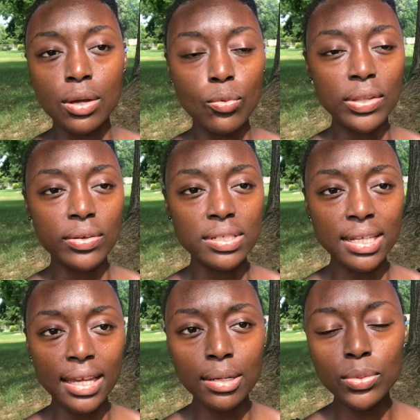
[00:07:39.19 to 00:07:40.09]
whether it's
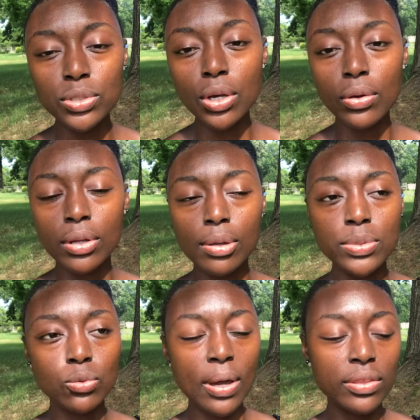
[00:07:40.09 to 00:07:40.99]
animal
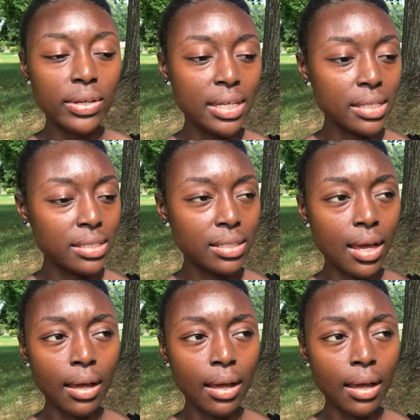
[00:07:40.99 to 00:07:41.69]
totems, whether it's